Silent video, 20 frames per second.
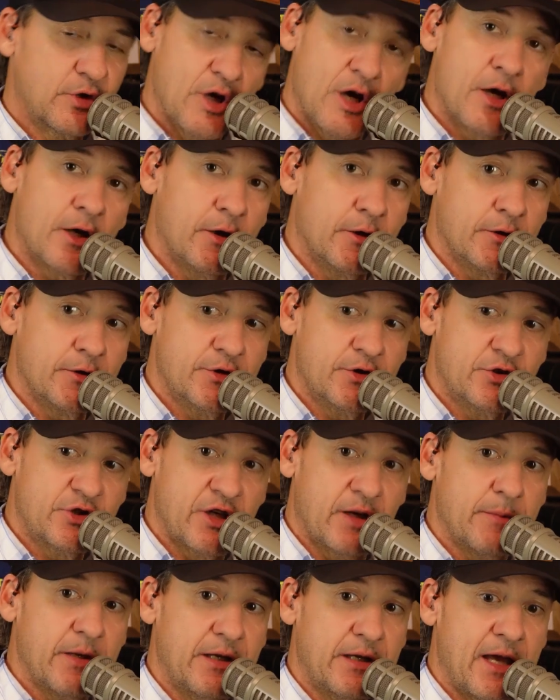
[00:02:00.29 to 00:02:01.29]
gutters,
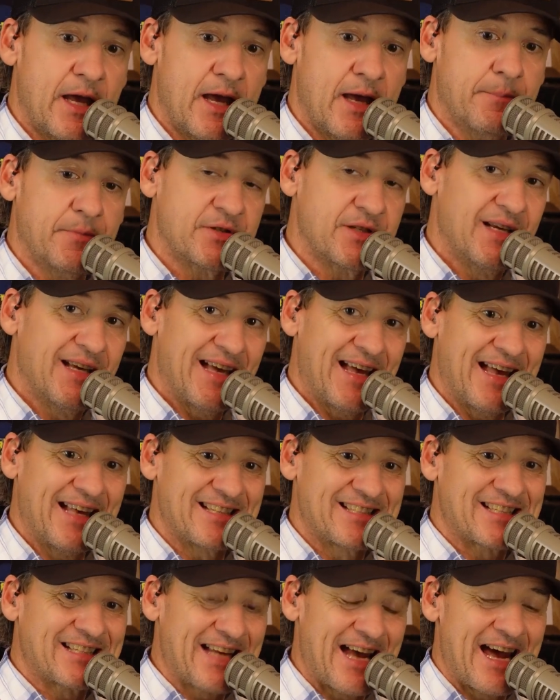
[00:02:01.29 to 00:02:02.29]
chimney caps,
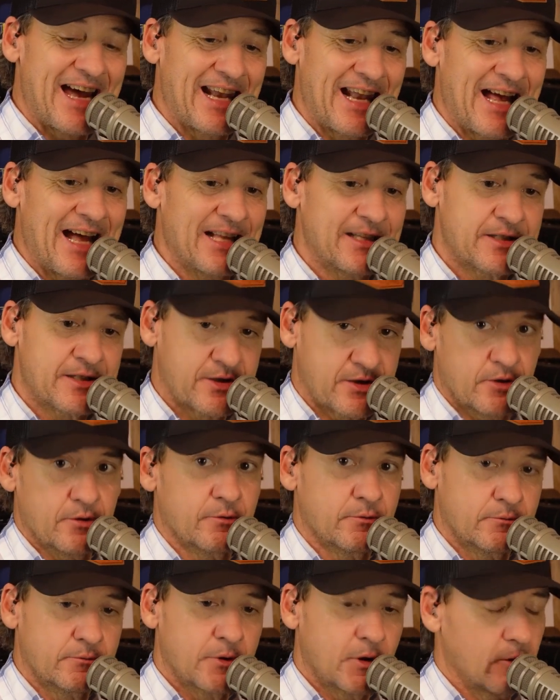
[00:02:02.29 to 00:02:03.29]
and skylights
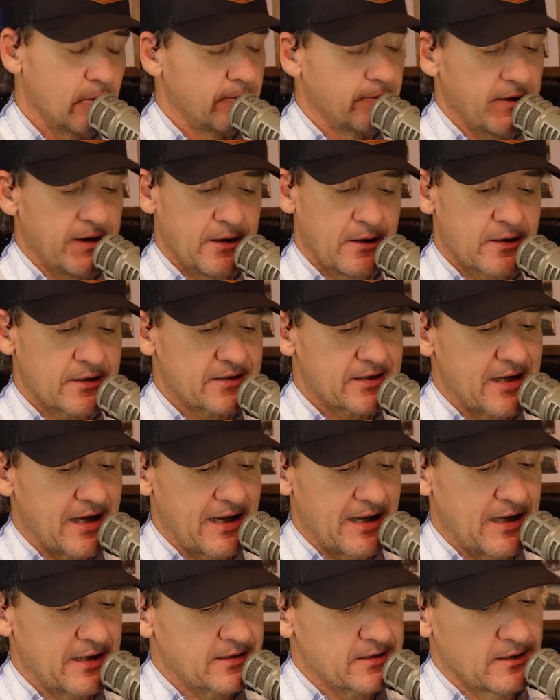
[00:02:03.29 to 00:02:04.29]
too. Old Velux
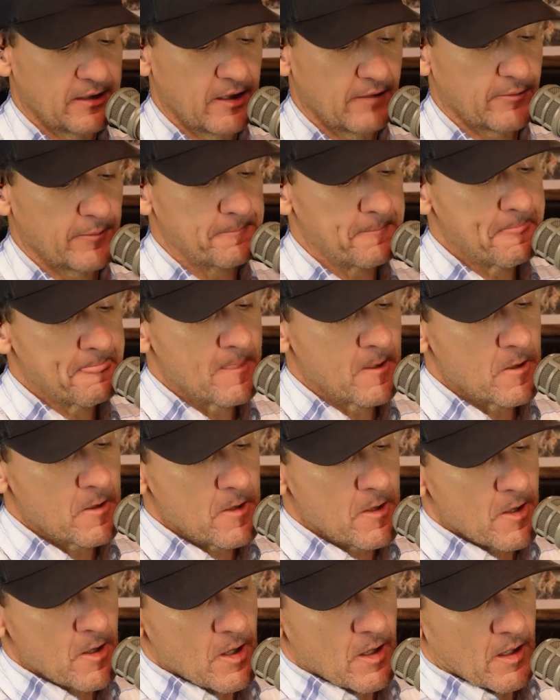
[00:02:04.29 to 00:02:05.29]
skylights, I love them.
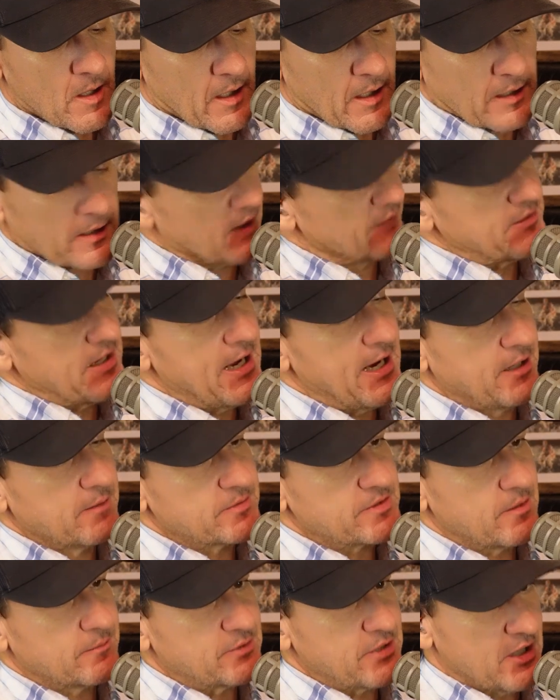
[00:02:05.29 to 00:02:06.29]
Love to hate
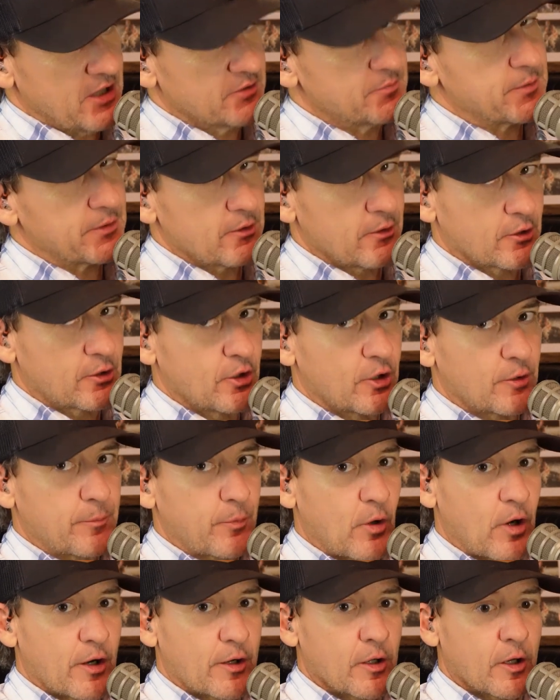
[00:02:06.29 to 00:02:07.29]
them sometimes, but they're a good
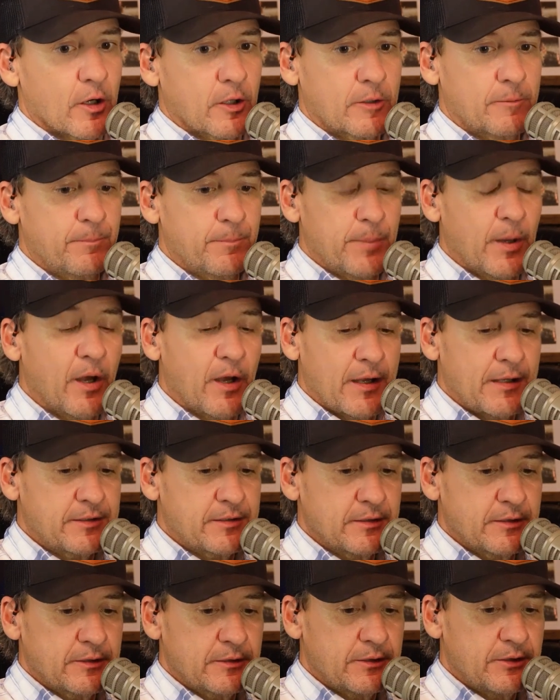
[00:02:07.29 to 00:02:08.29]
product.
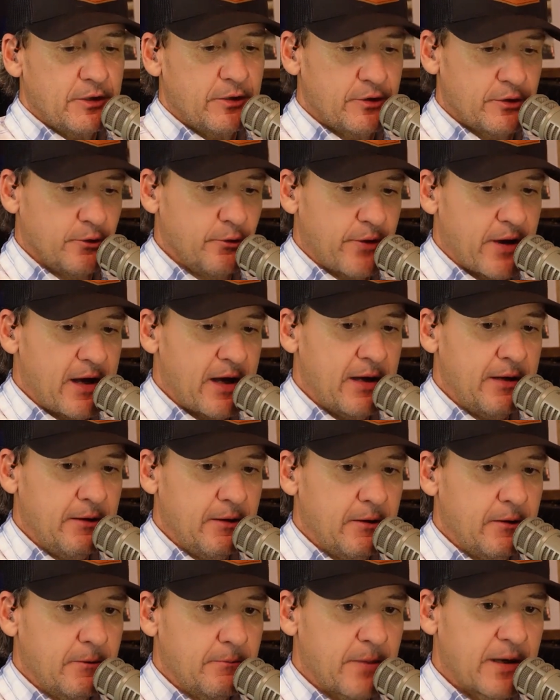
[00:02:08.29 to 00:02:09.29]
But you do that
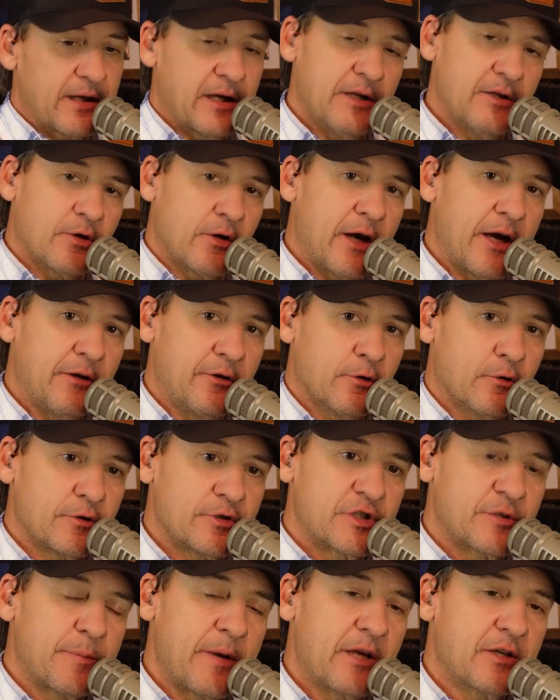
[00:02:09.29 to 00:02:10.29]
by getting your annual
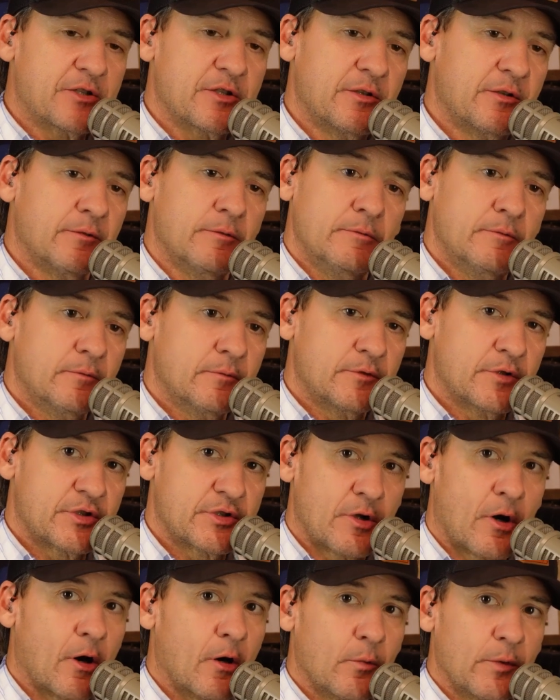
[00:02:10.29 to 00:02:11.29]
inspection to
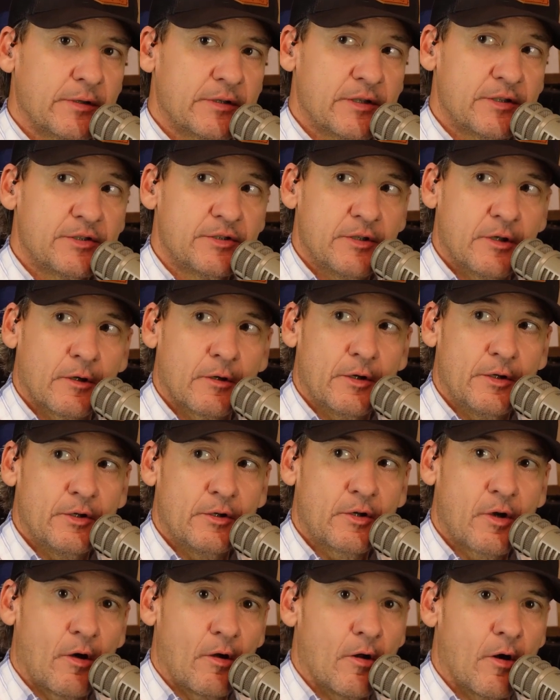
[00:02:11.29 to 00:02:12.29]
start with this year, and
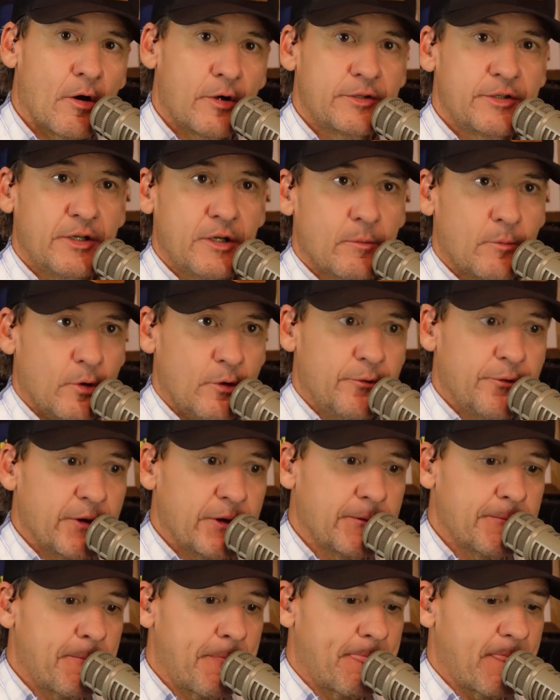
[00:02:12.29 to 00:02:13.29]
you call RTM Roofing